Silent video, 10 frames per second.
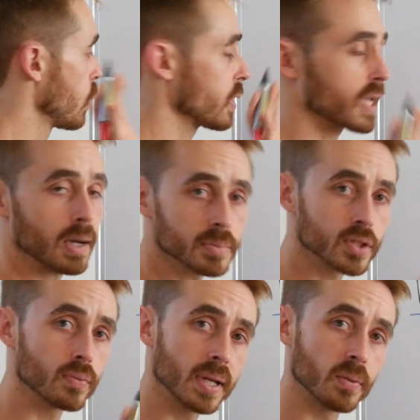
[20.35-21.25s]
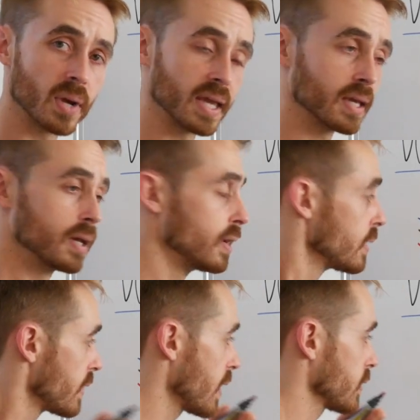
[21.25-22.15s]
when it comes to rear wing,
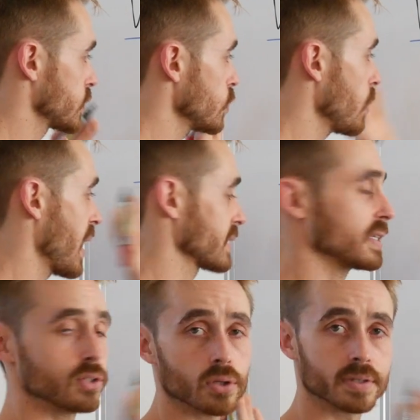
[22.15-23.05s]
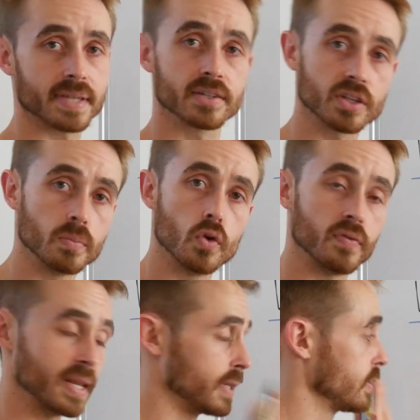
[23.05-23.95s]
there are two axes you can essentially
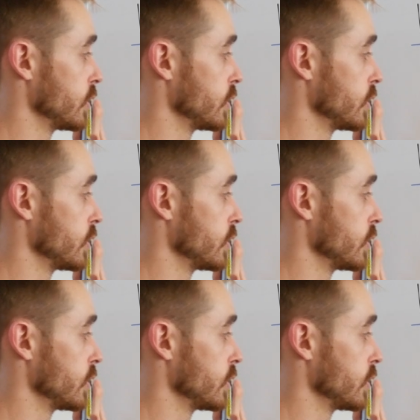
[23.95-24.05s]
move it in.